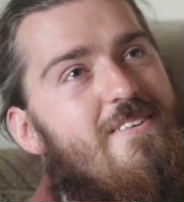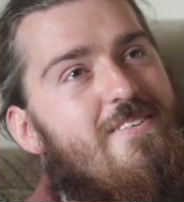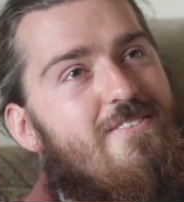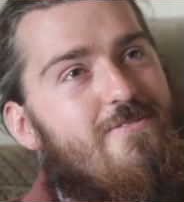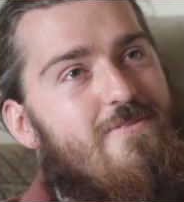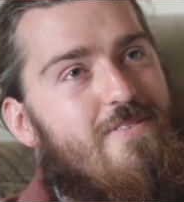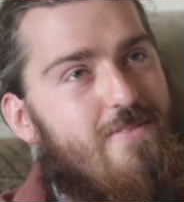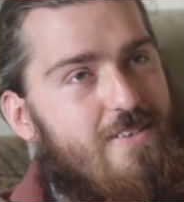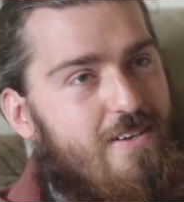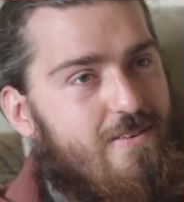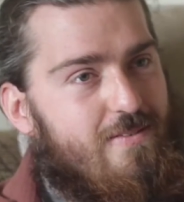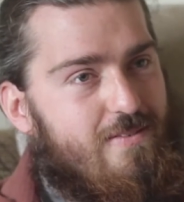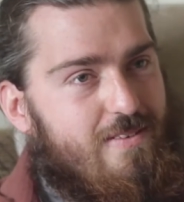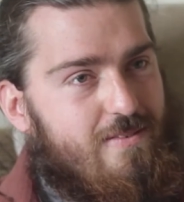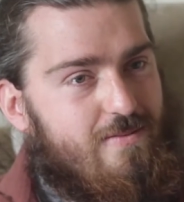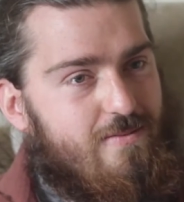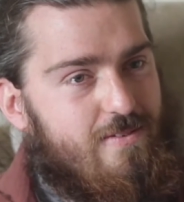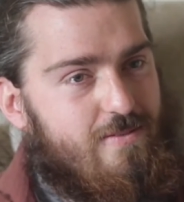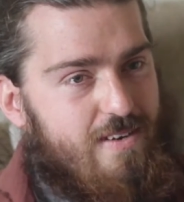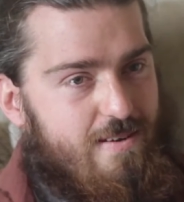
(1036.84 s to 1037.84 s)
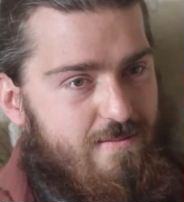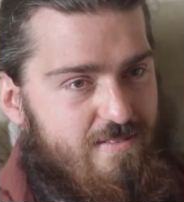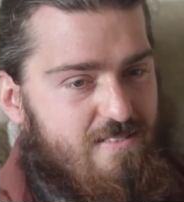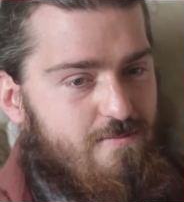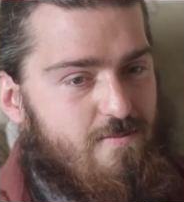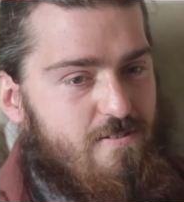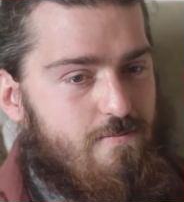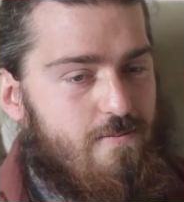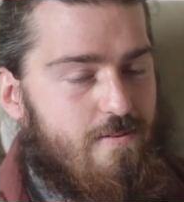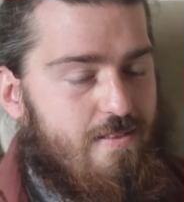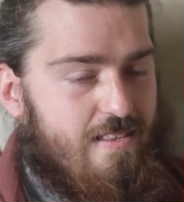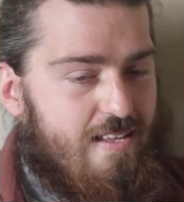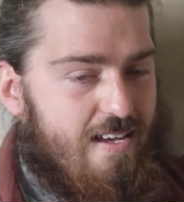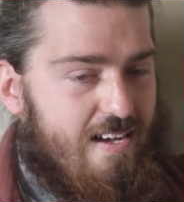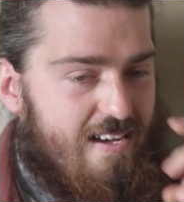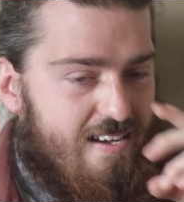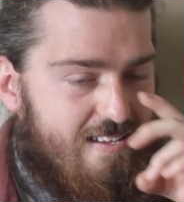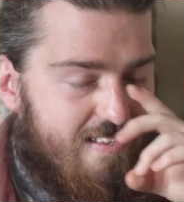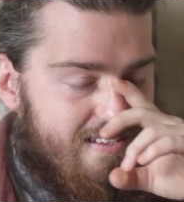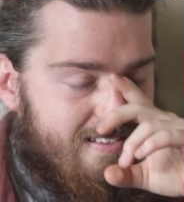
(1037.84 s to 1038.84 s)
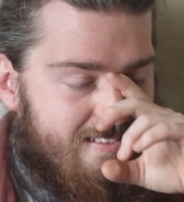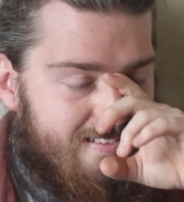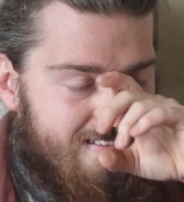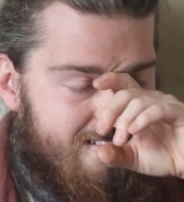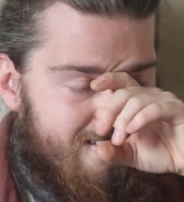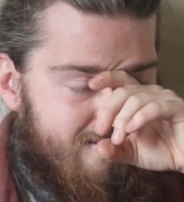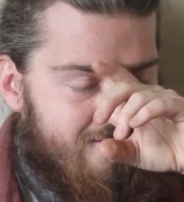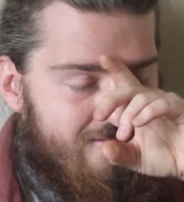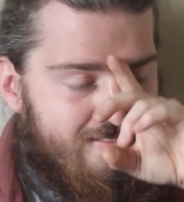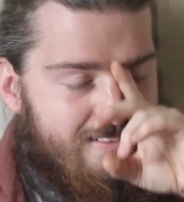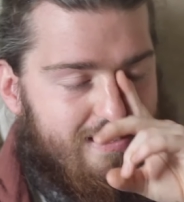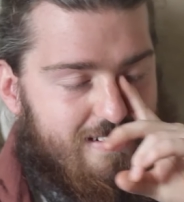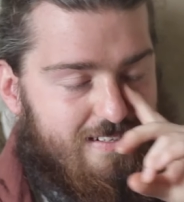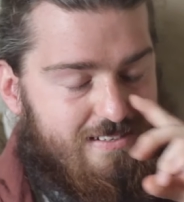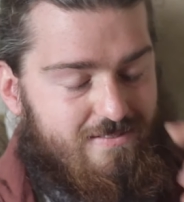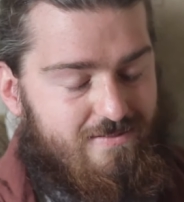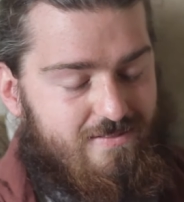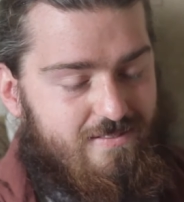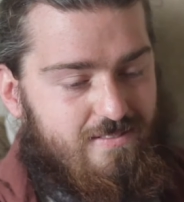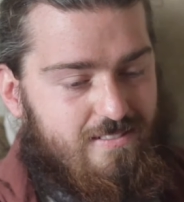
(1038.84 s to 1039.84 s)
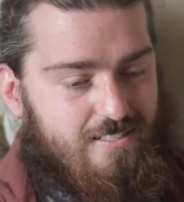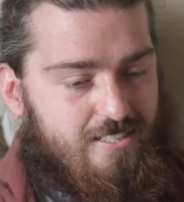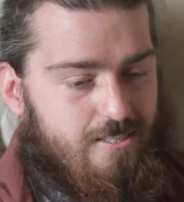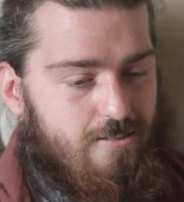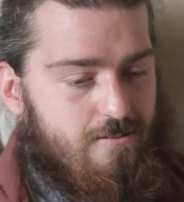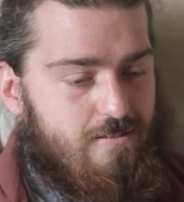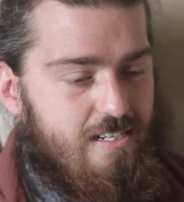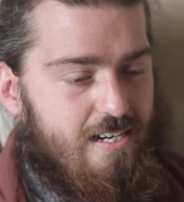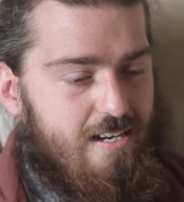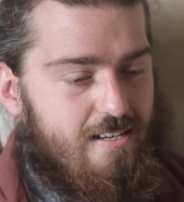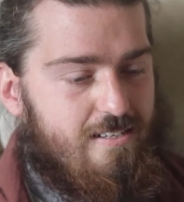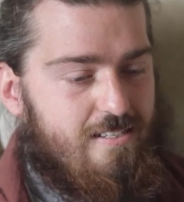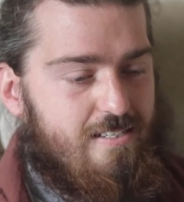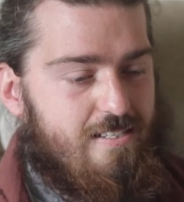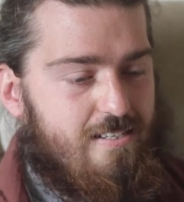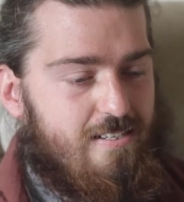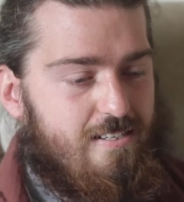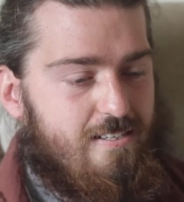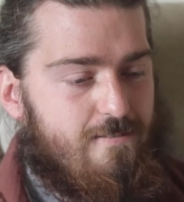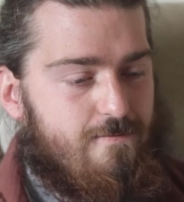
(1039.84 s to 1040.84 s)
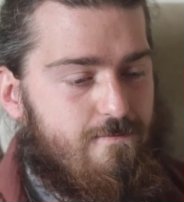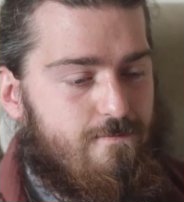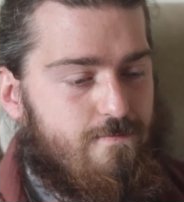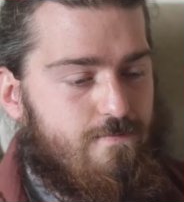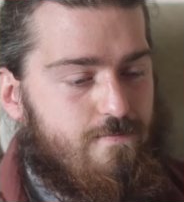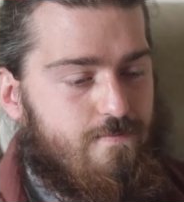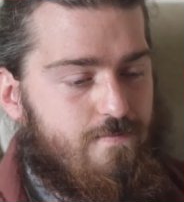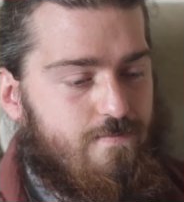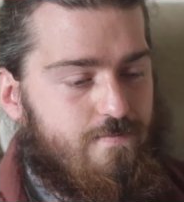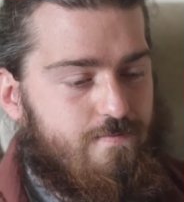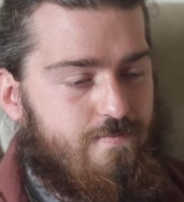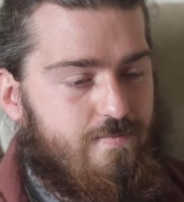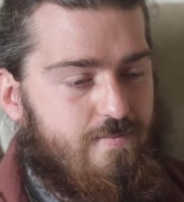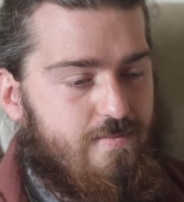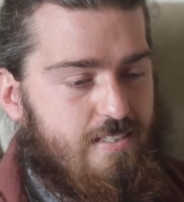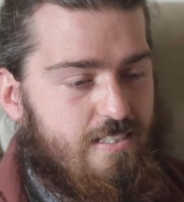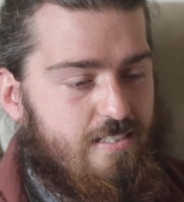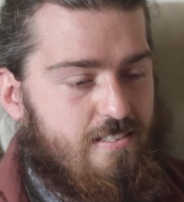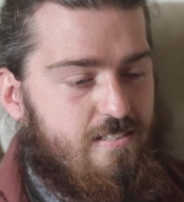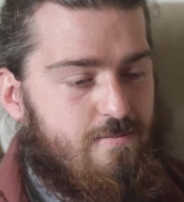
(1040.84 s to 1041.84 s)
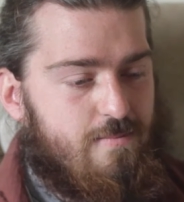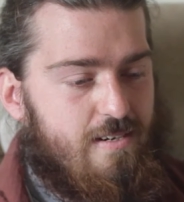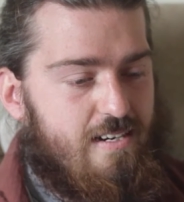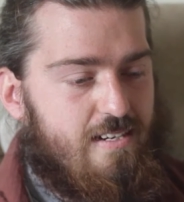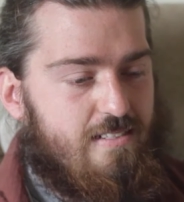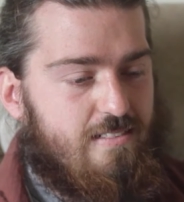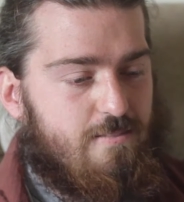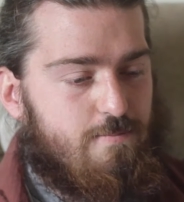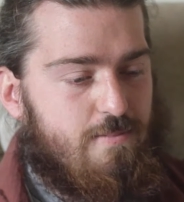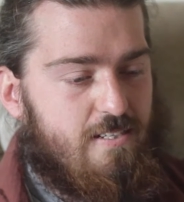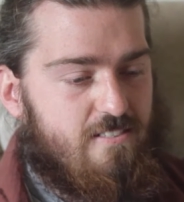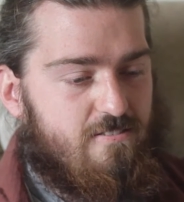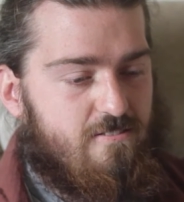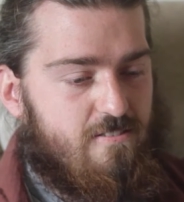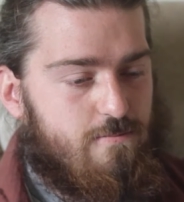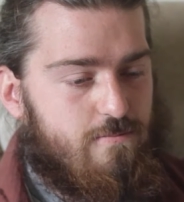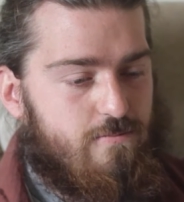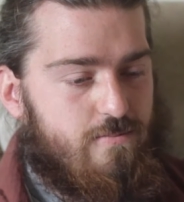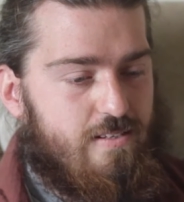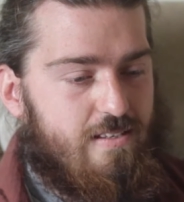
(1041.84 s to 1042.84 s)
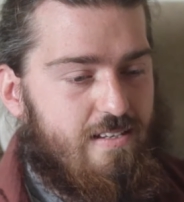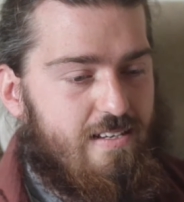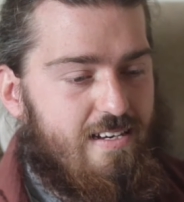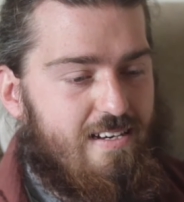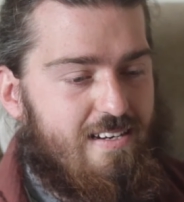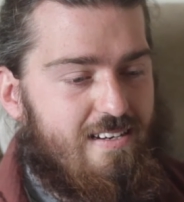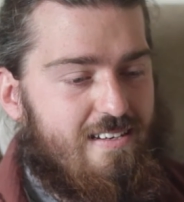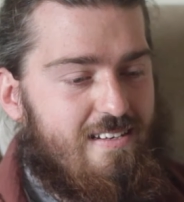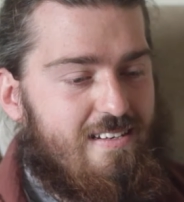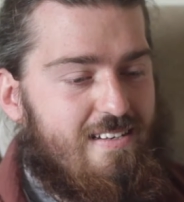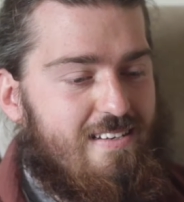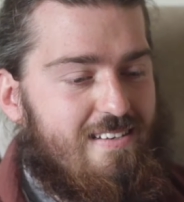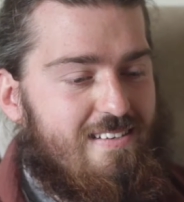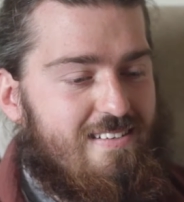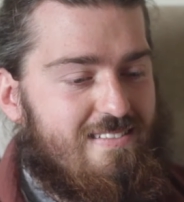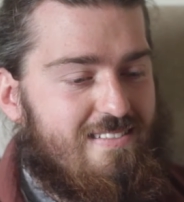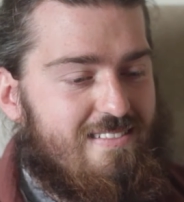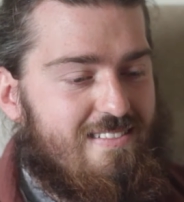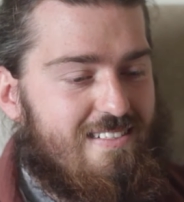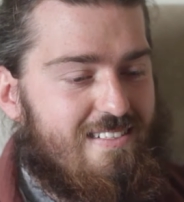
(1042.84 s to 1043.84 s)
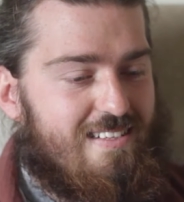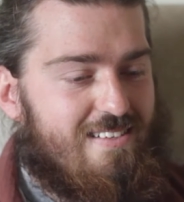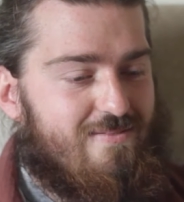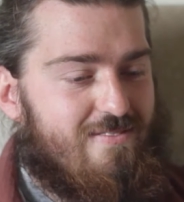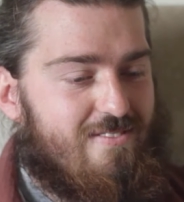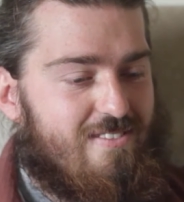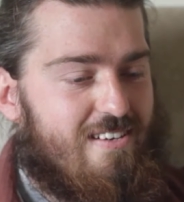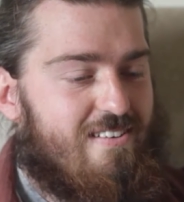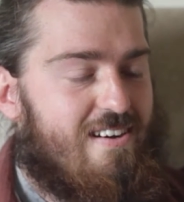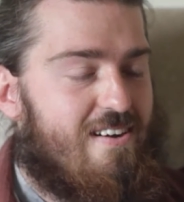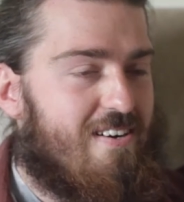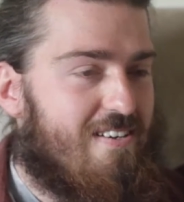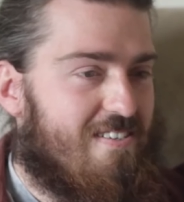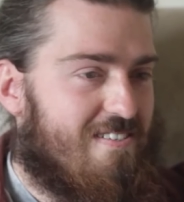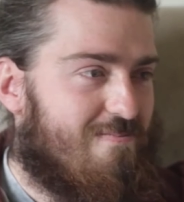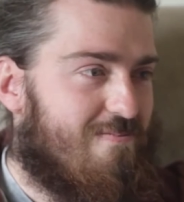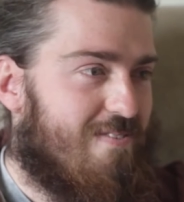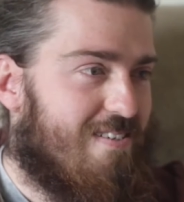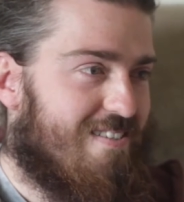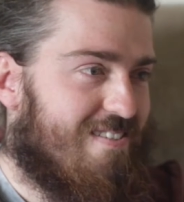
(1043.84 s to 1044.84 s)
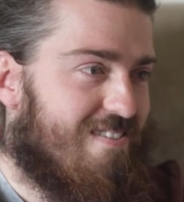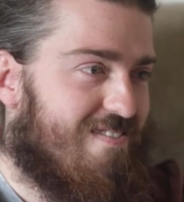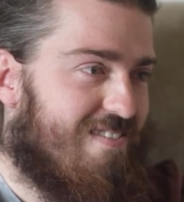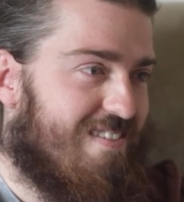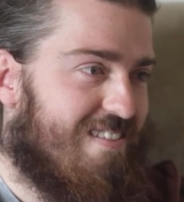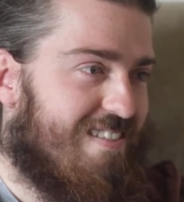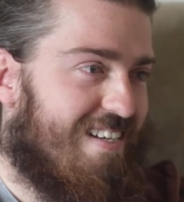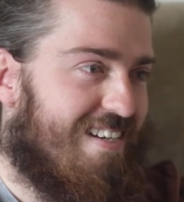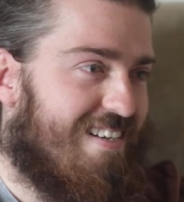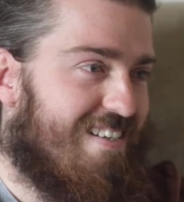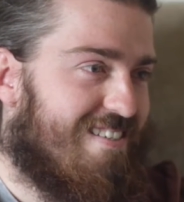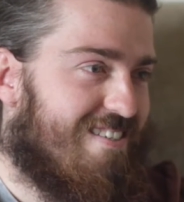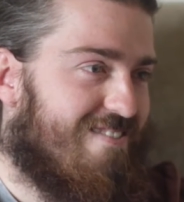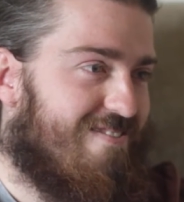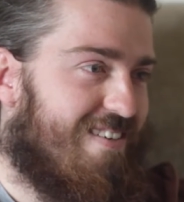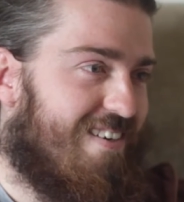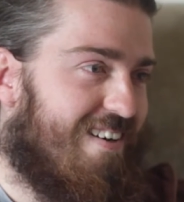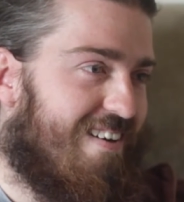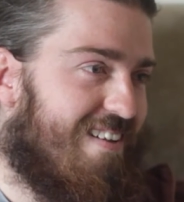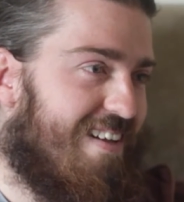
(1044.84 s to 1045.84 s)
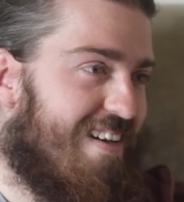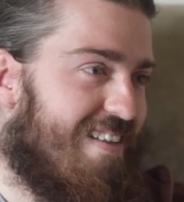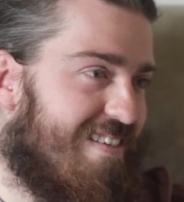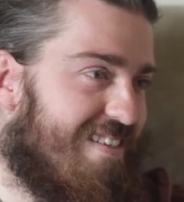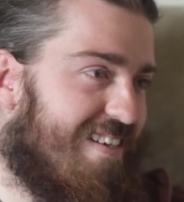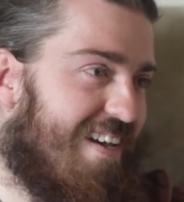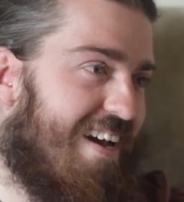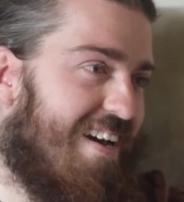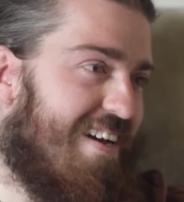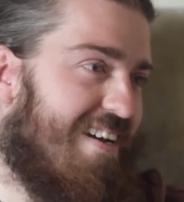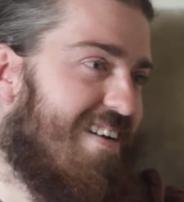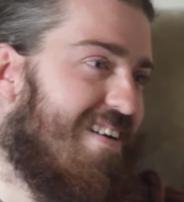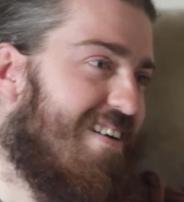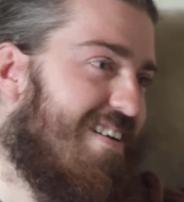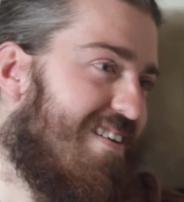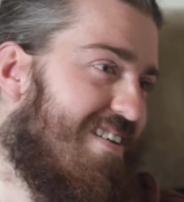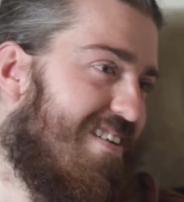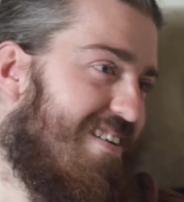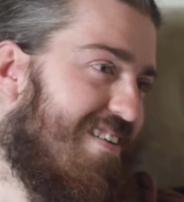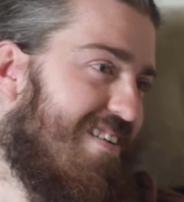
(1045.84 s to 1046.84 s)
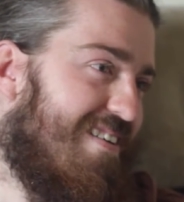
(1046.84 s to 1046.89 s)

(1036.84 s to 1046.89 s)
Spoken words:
so we wrapped him up in that, and then took Charlie to Martin's, picked her up and went there. And then was like, right, I got some presents for you and that. So we got like this cake.